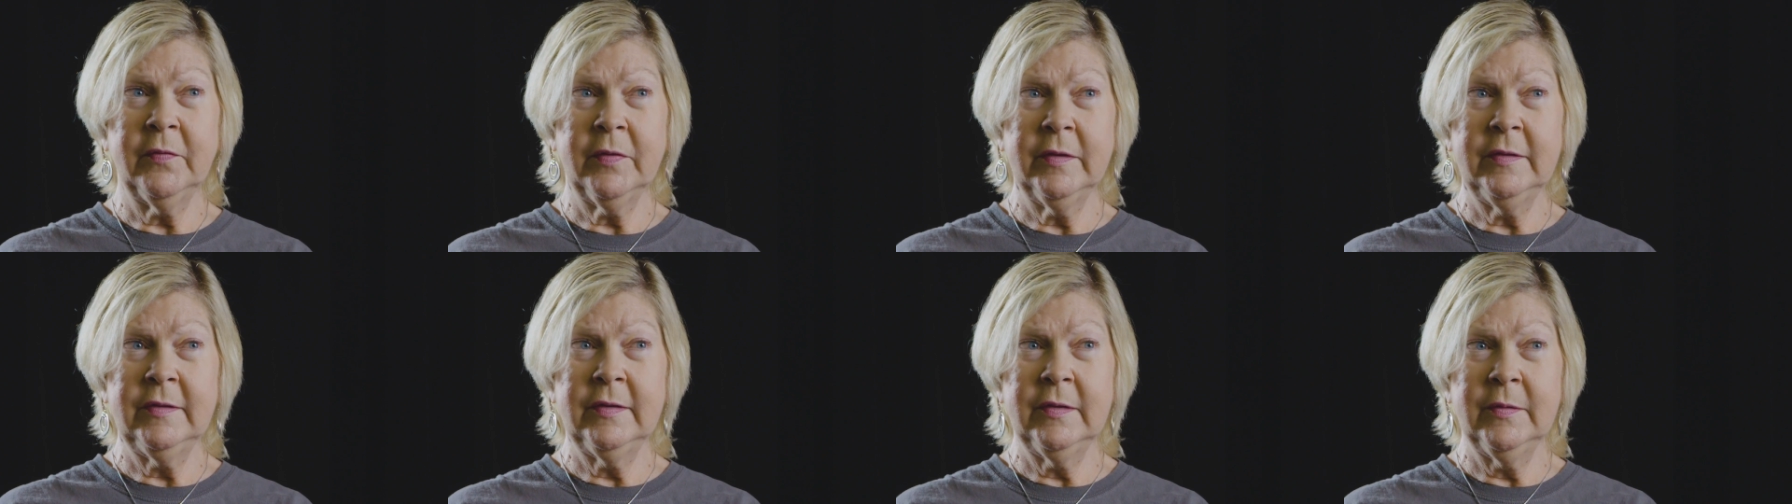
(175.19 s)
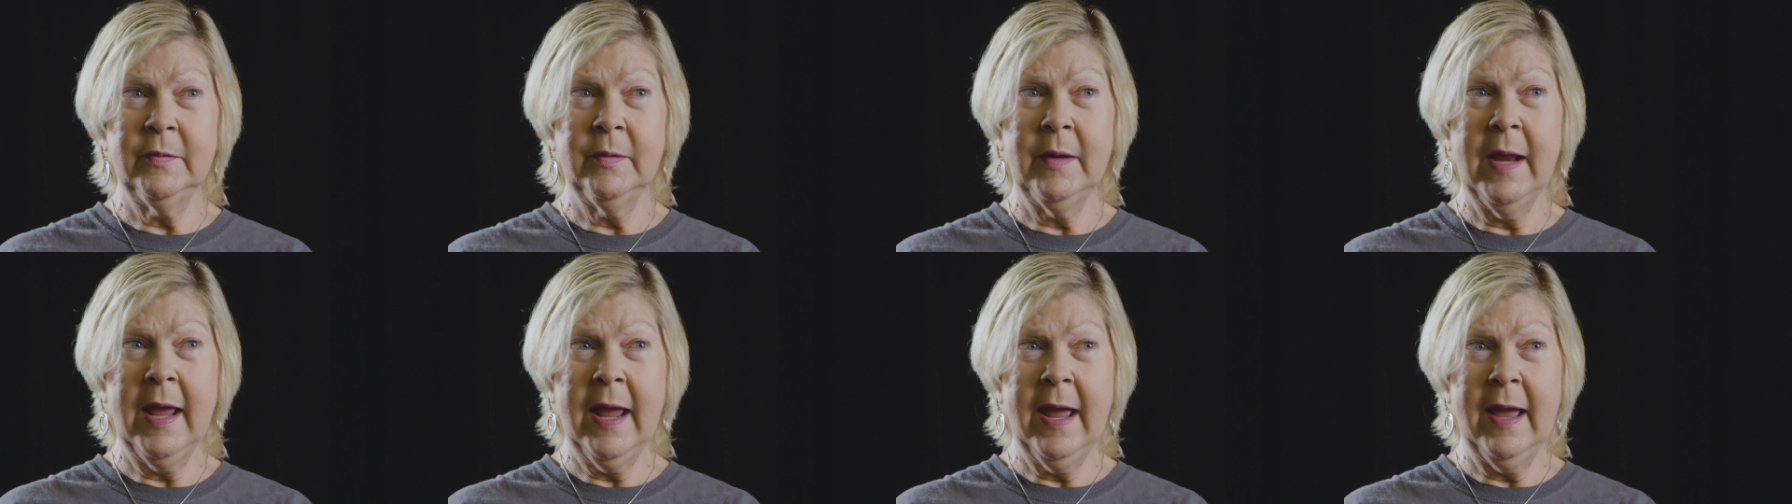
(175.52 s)
for
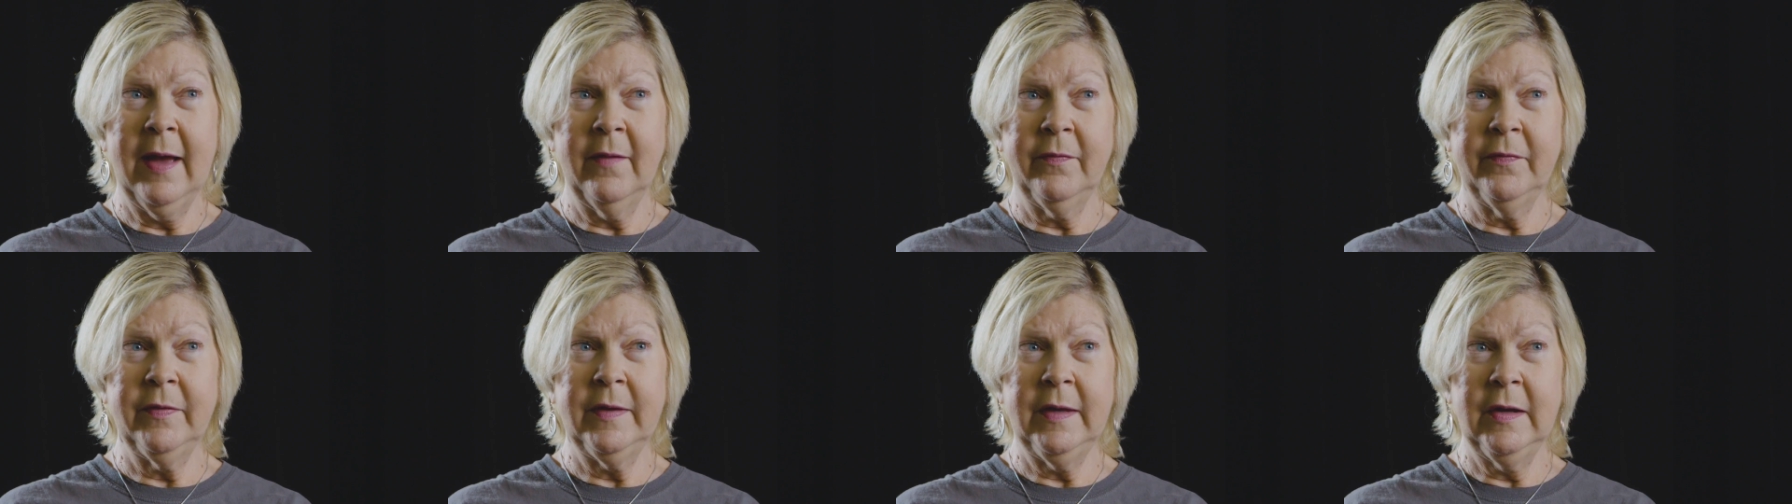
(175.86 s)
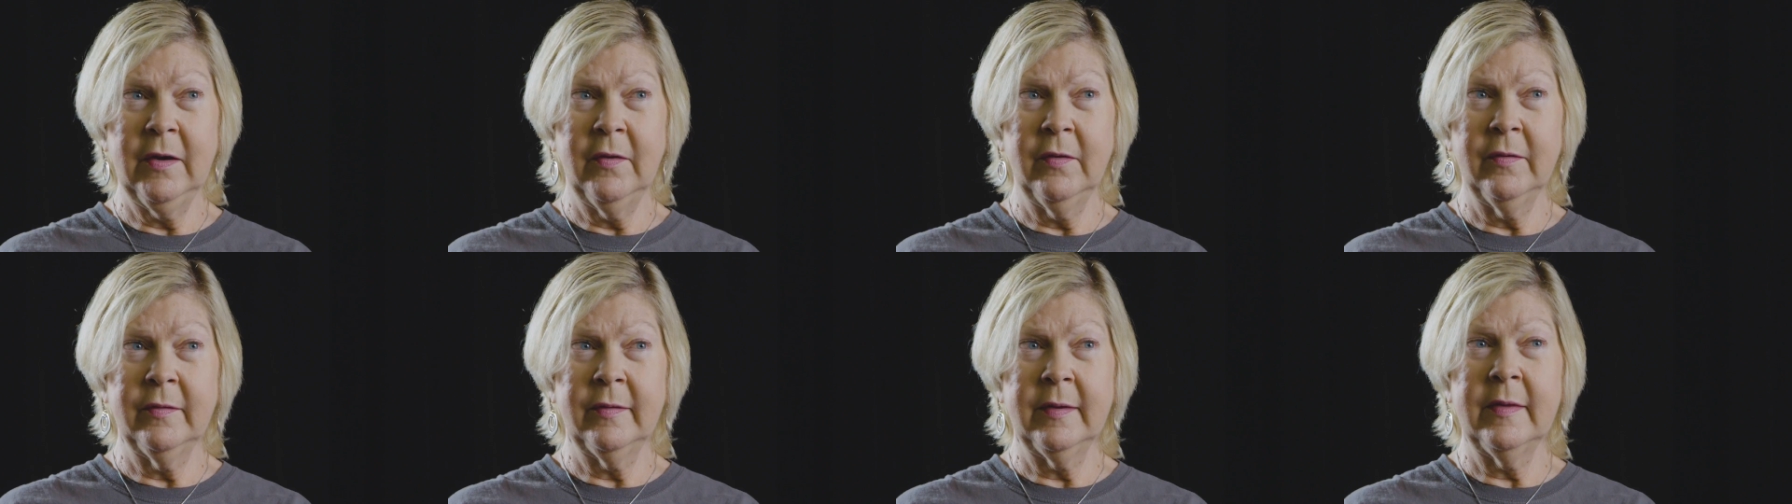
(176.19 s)
2.5
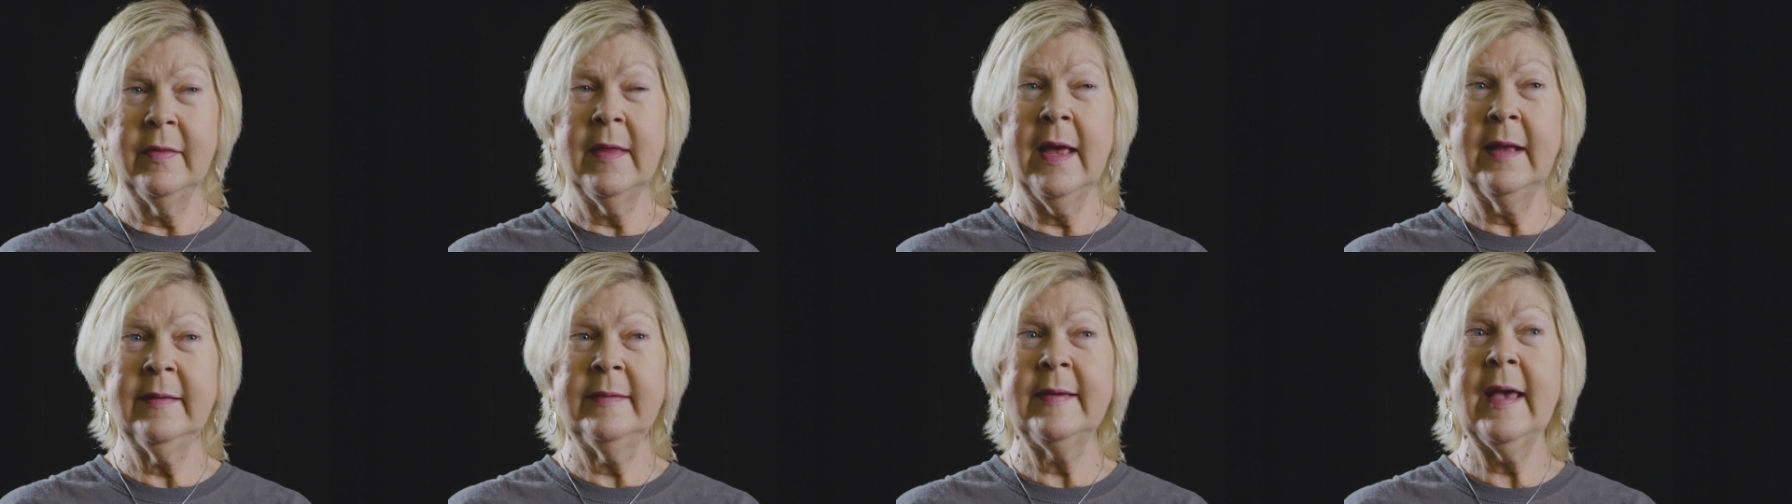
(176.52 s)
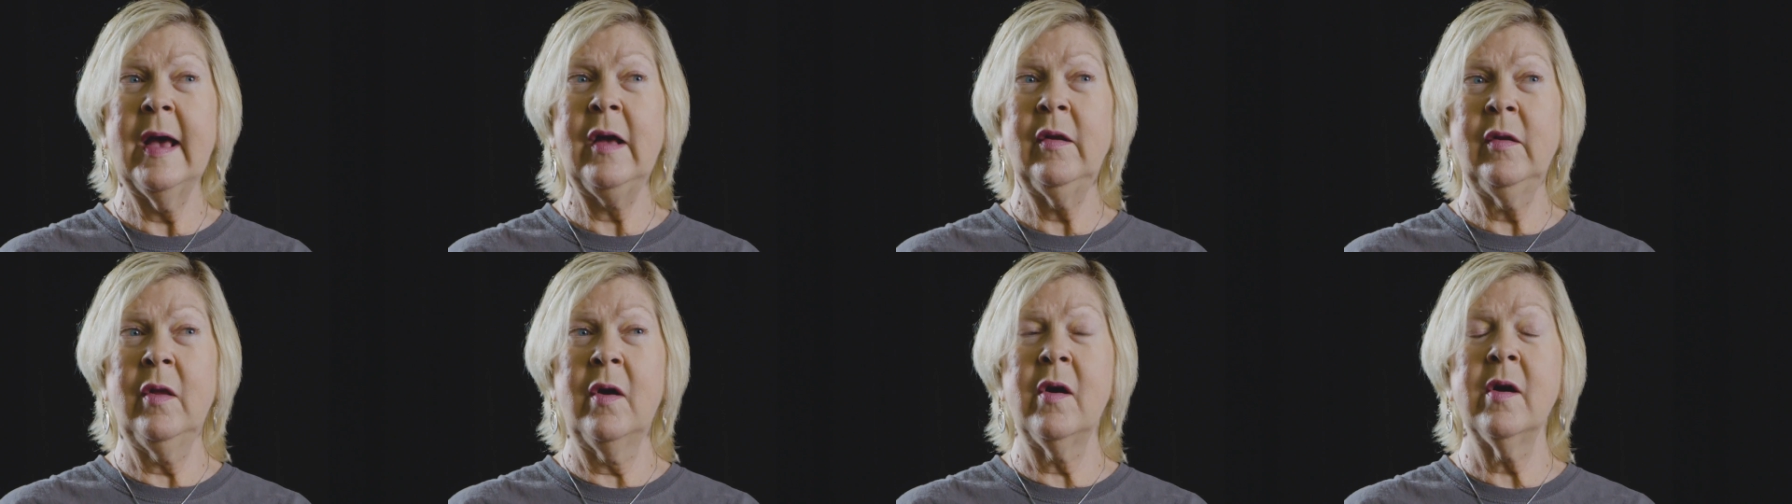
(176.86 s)
years, and that's
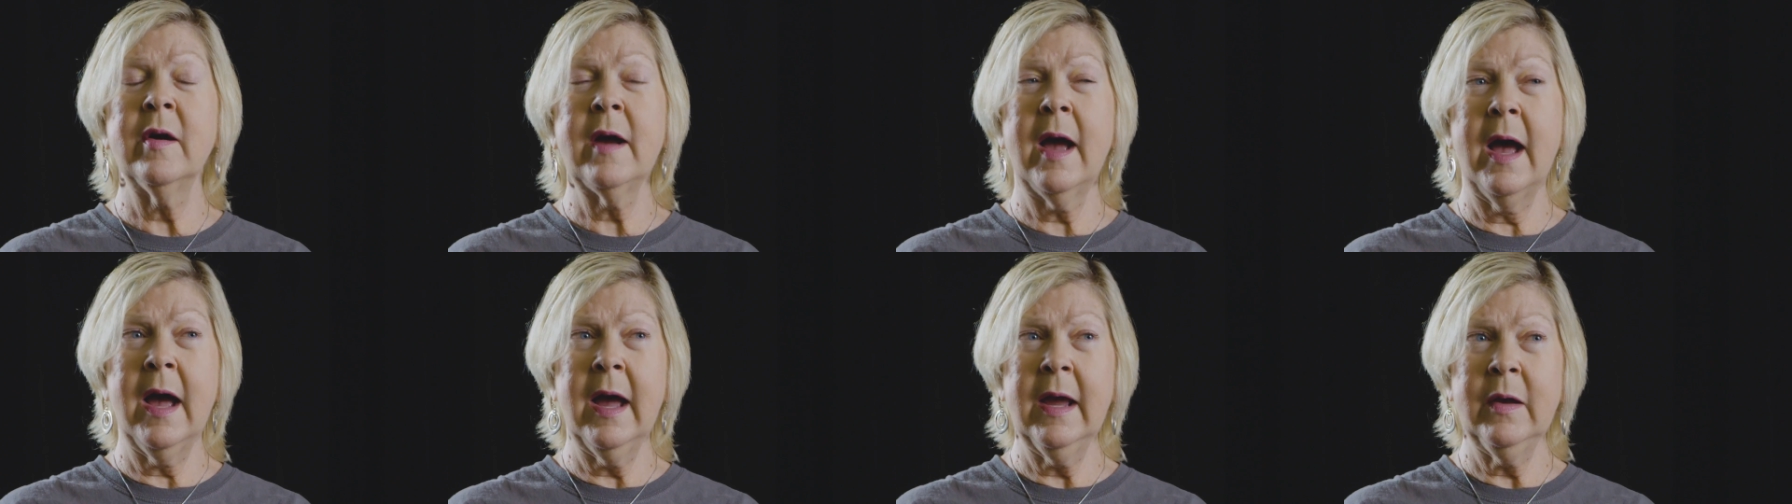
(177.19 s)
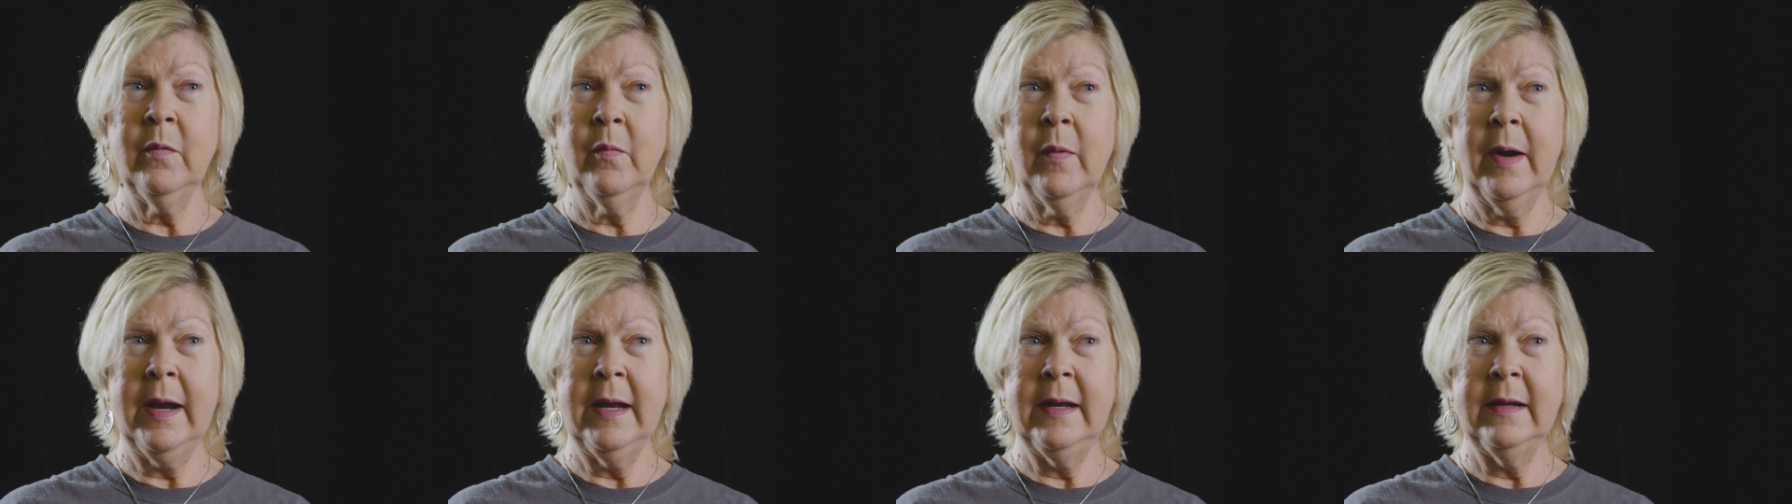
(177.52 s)
how long I
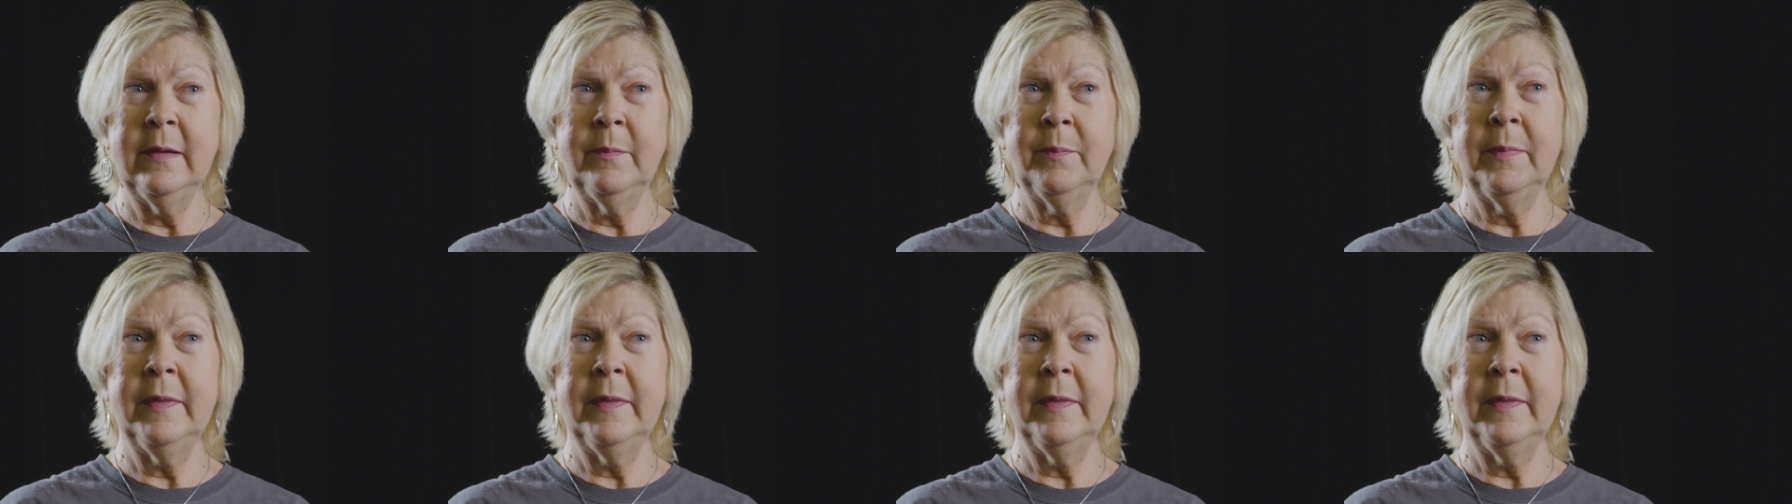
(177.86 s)
waited.